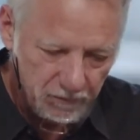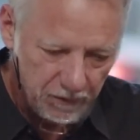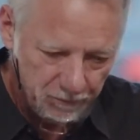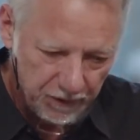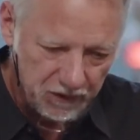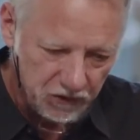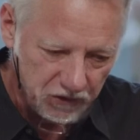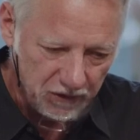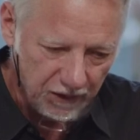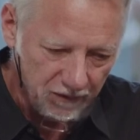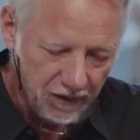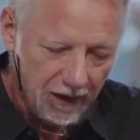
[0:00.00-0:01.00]
place
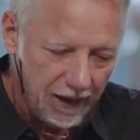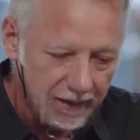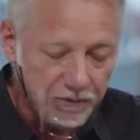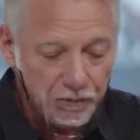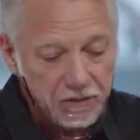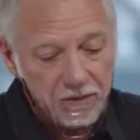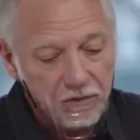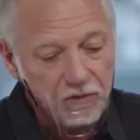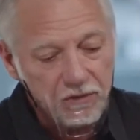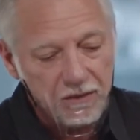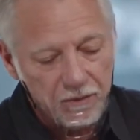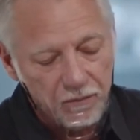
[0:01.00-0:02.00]
yourself. And it was
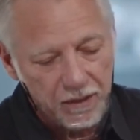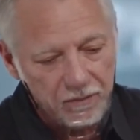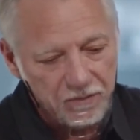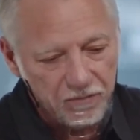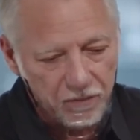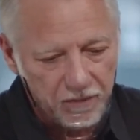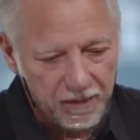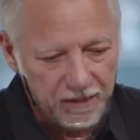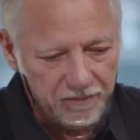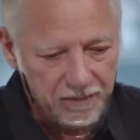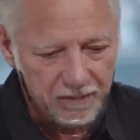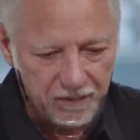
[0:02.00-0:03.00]
interesting when I was
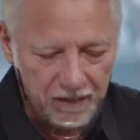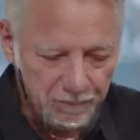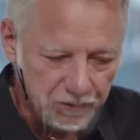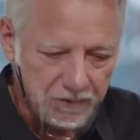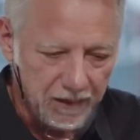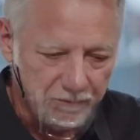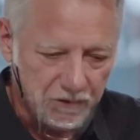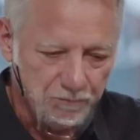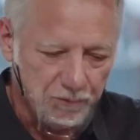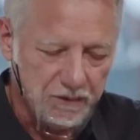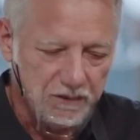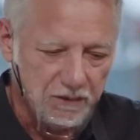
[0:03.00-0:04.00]
photographing it, a couple times the
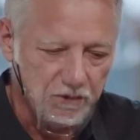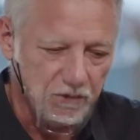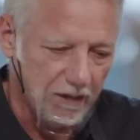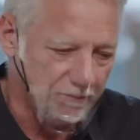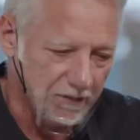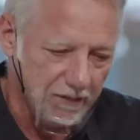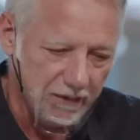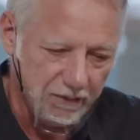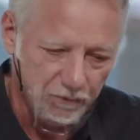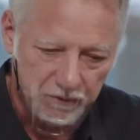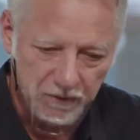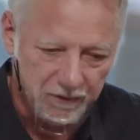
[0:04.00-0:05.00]
police had stopped to think,
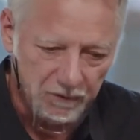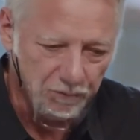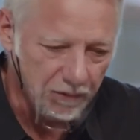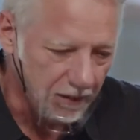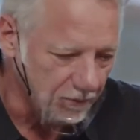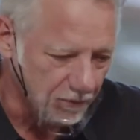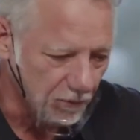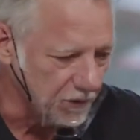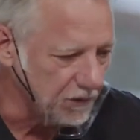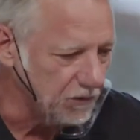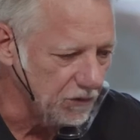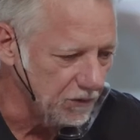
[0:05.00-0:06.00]
would you have a problem, or what
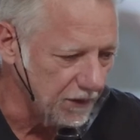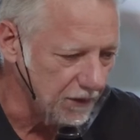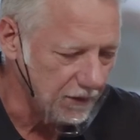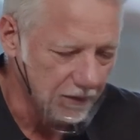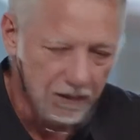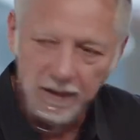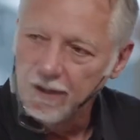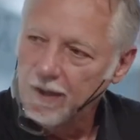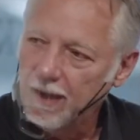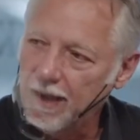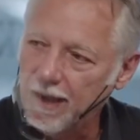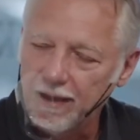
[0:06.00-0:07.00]
are you doing,
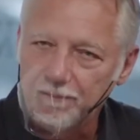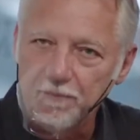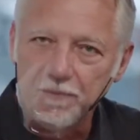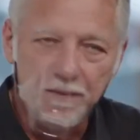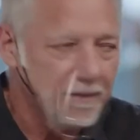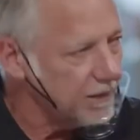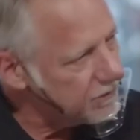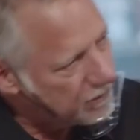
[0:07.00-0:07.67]
And they'd